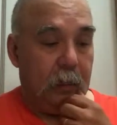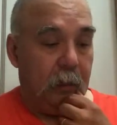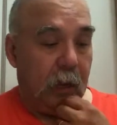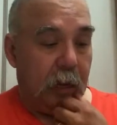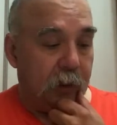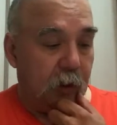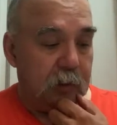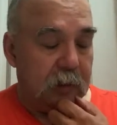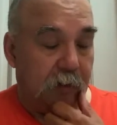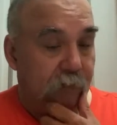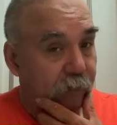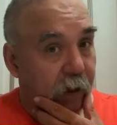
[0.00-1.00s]
I thought it said
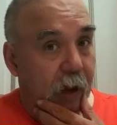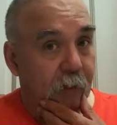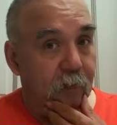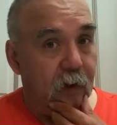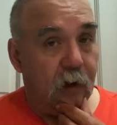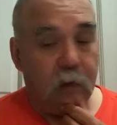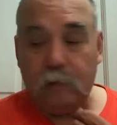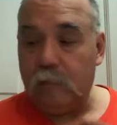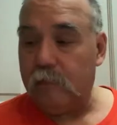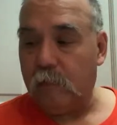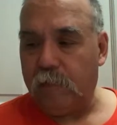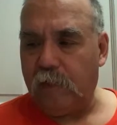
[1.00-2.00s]
5 colors
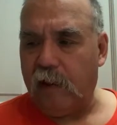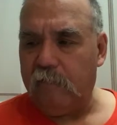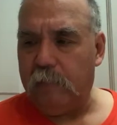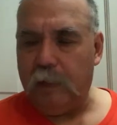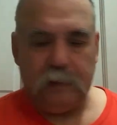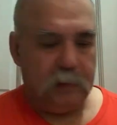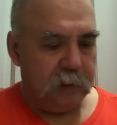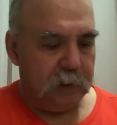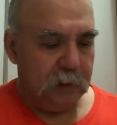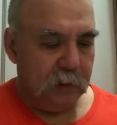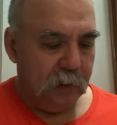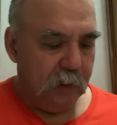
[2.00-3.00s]
or 5 pieces,
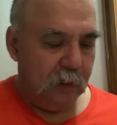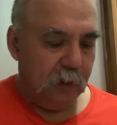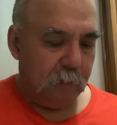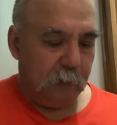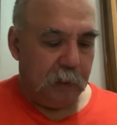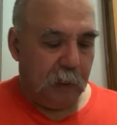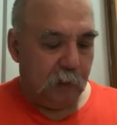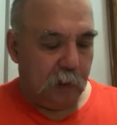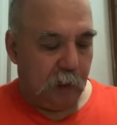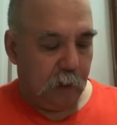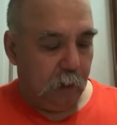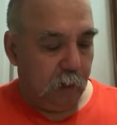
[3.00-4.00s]
but now
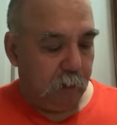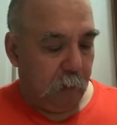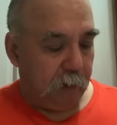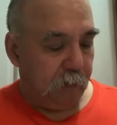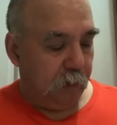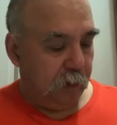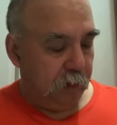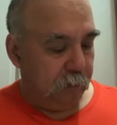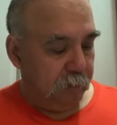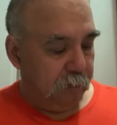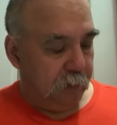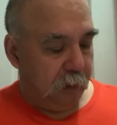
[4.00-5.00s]
that I looked back through the
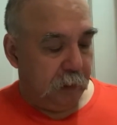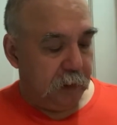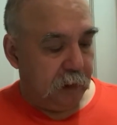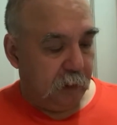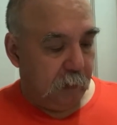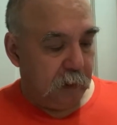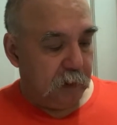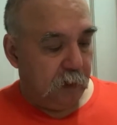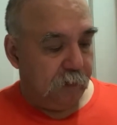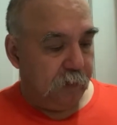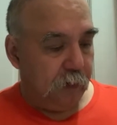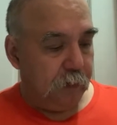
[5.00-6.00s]
listing on my cell
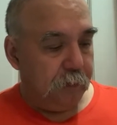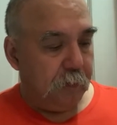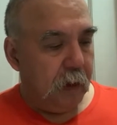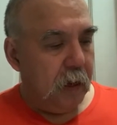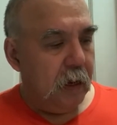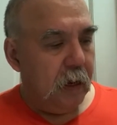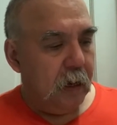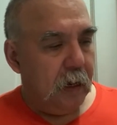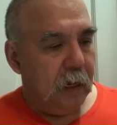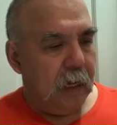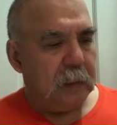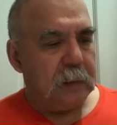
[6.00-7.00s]
phone,
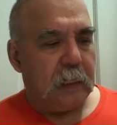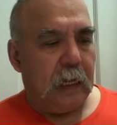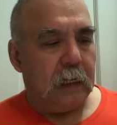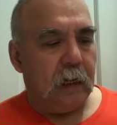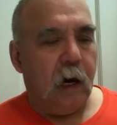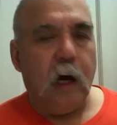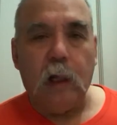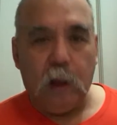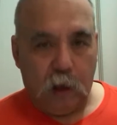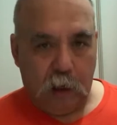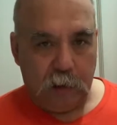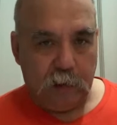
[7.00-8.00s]
it's like a
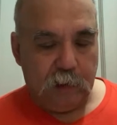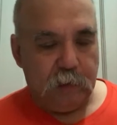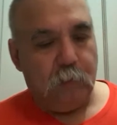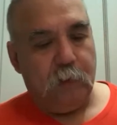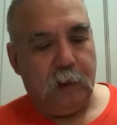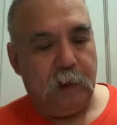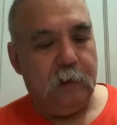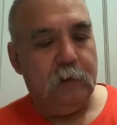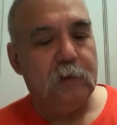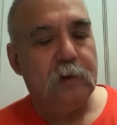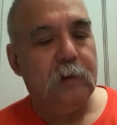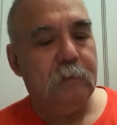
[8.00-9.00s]
lot is the word they use.
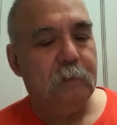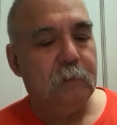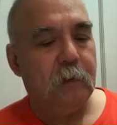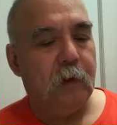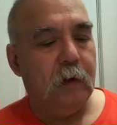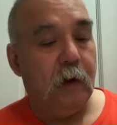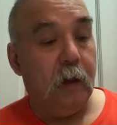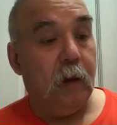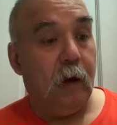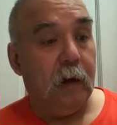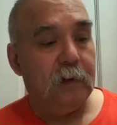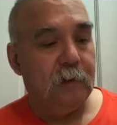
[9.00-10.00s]
A
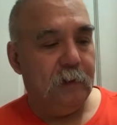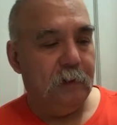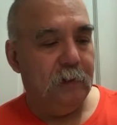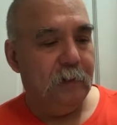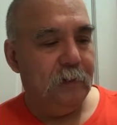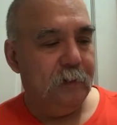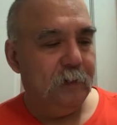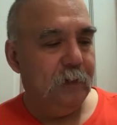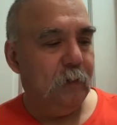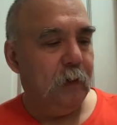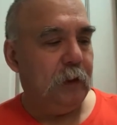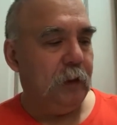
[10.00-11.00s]
lot.
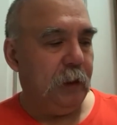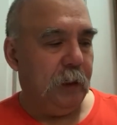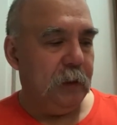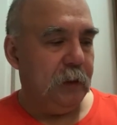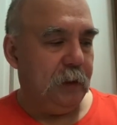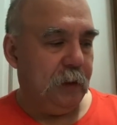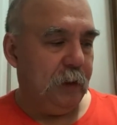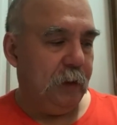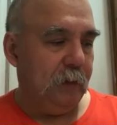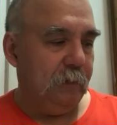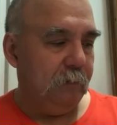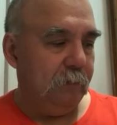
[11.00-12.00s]
It's
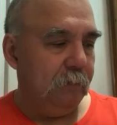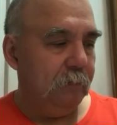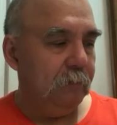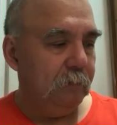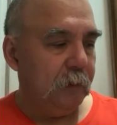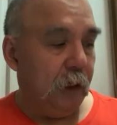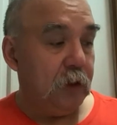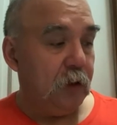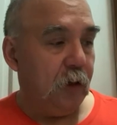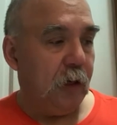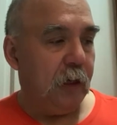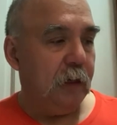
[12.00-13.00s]

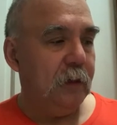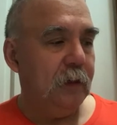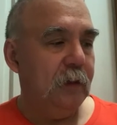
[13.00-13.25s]
concerning.